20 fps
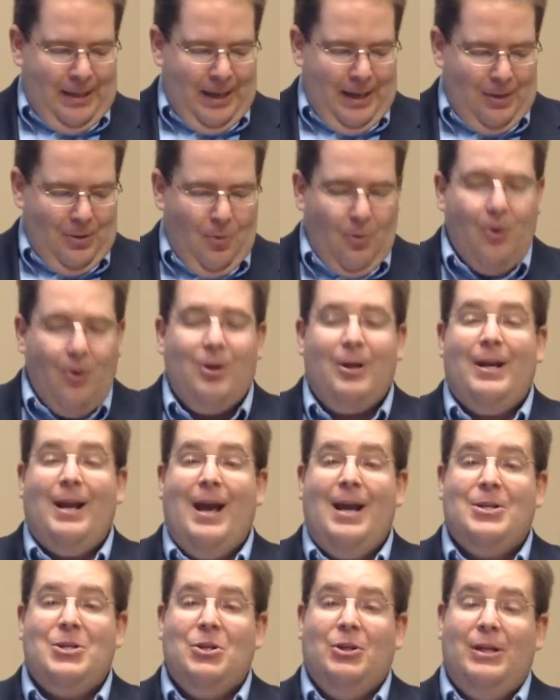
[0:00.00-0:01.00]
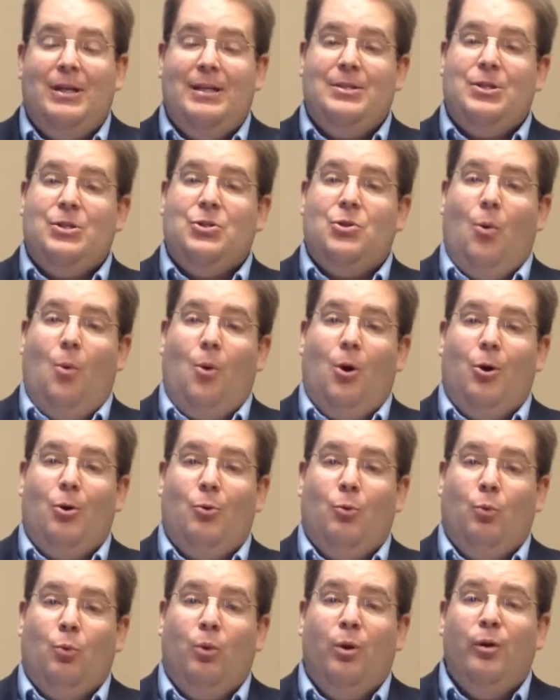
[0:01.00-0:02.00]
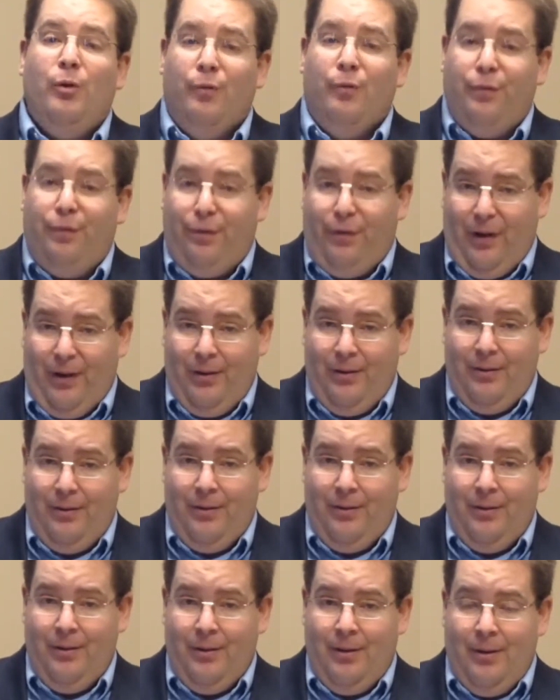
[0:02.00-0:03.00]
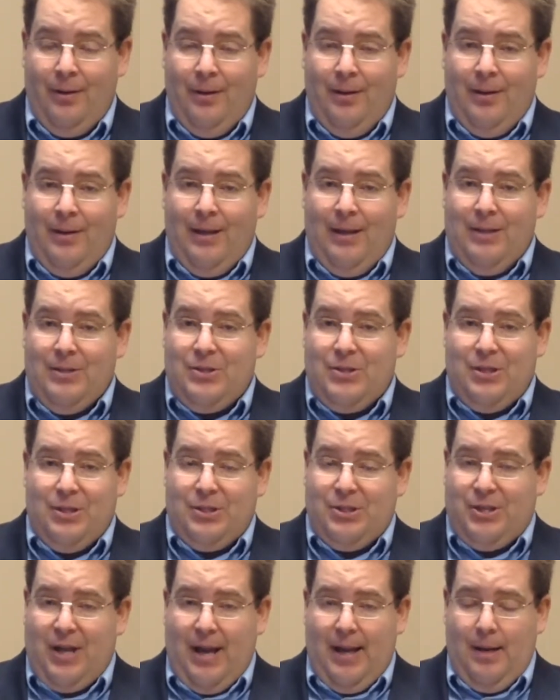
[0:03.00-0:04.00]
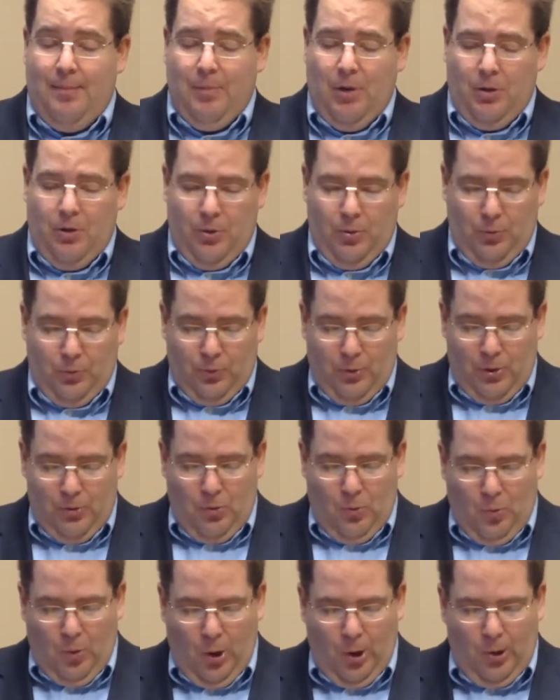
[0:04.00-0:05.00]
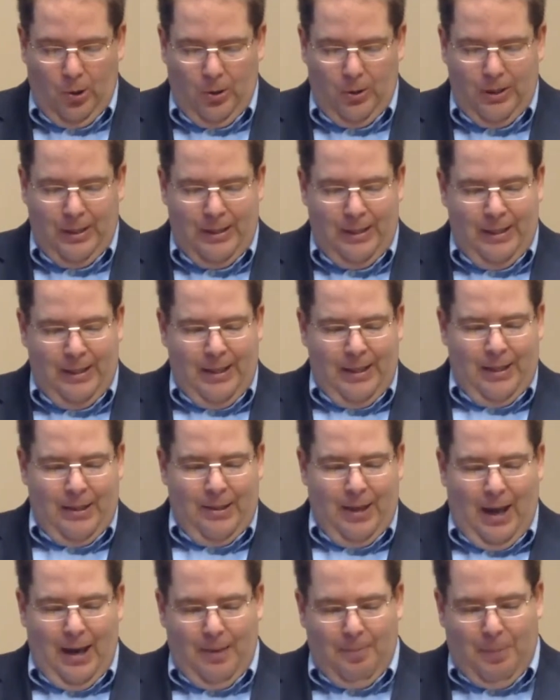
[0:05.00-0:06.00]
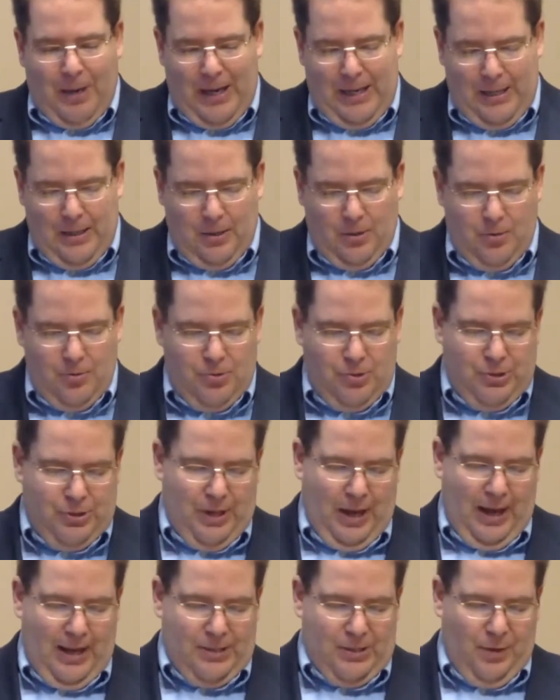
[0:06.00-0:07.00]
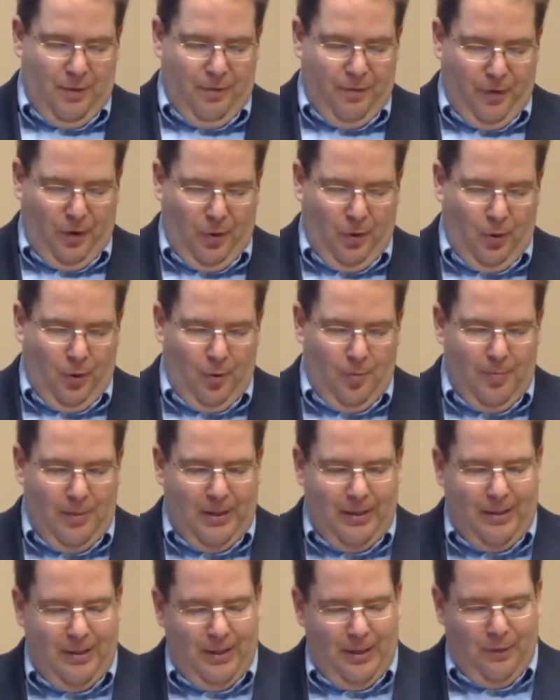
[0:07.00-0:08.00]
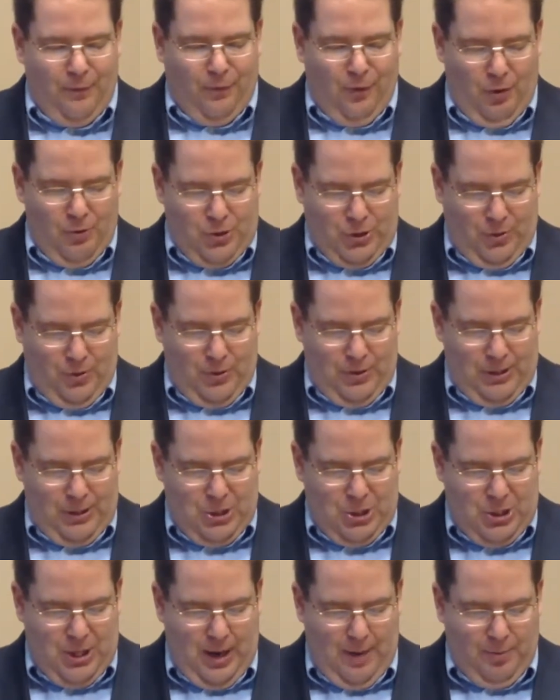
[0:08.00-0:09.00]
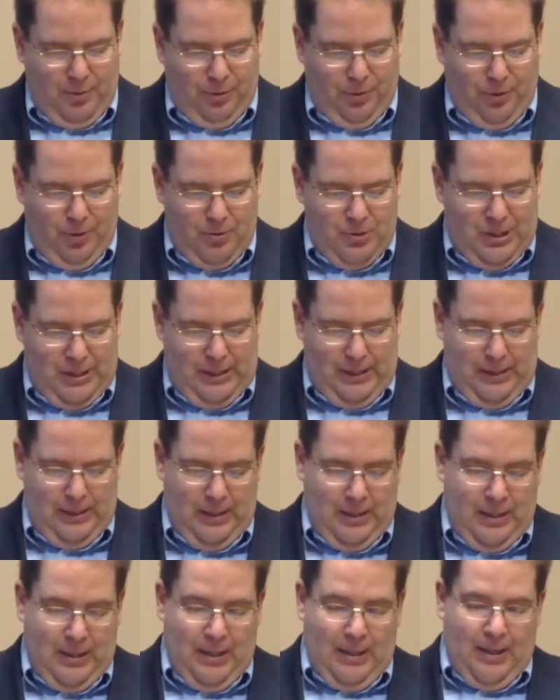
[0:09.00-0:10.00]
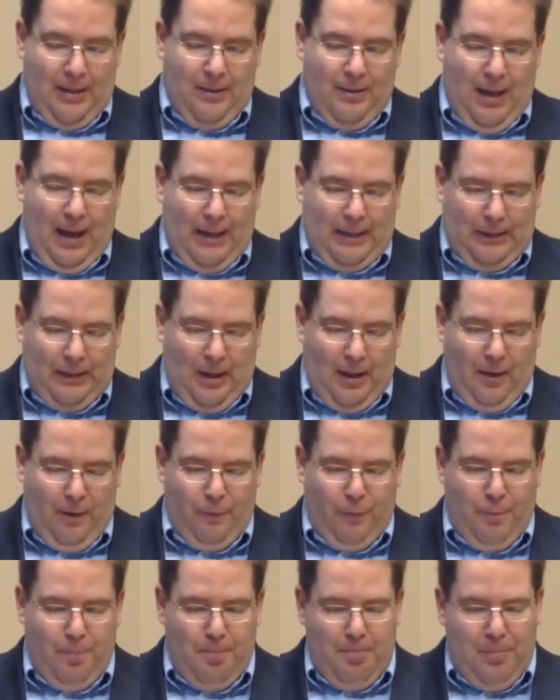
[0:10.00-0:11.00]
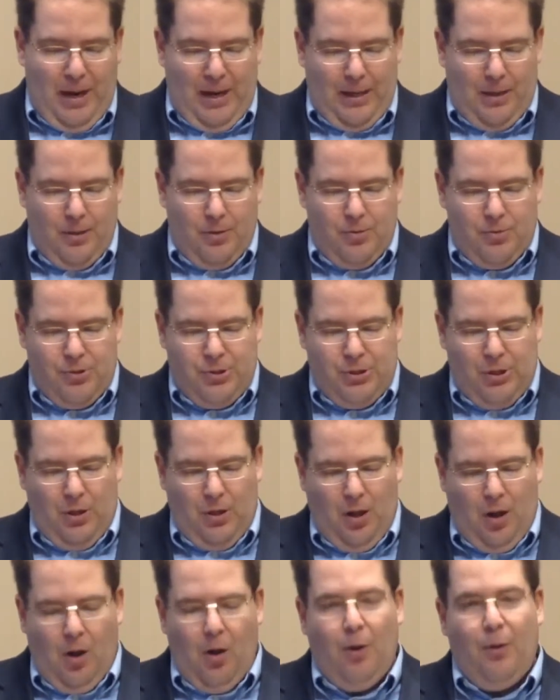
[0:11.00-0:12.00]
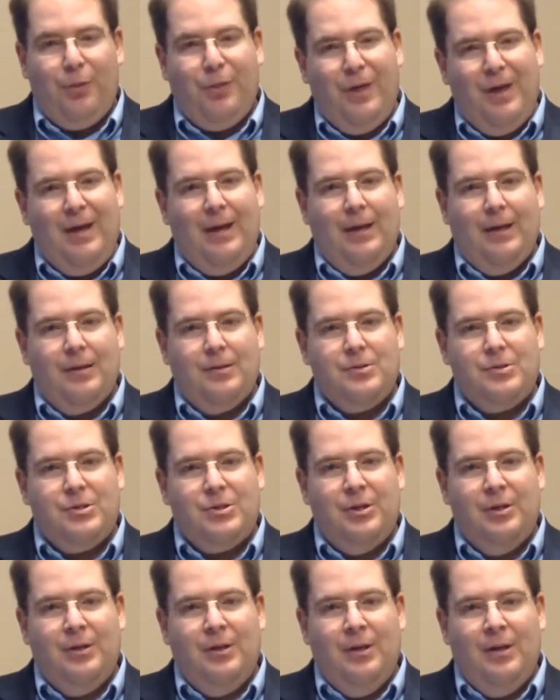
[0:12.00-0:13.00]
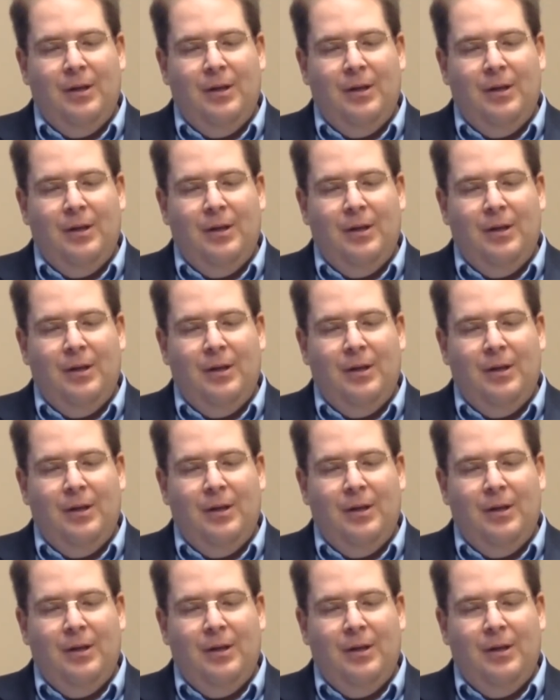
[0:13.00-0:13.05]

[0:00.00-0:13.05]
And the word it actually is is the word roof. It's the same root word that appears as a verb in 1 Corinthians chapter 13 that love bears all things.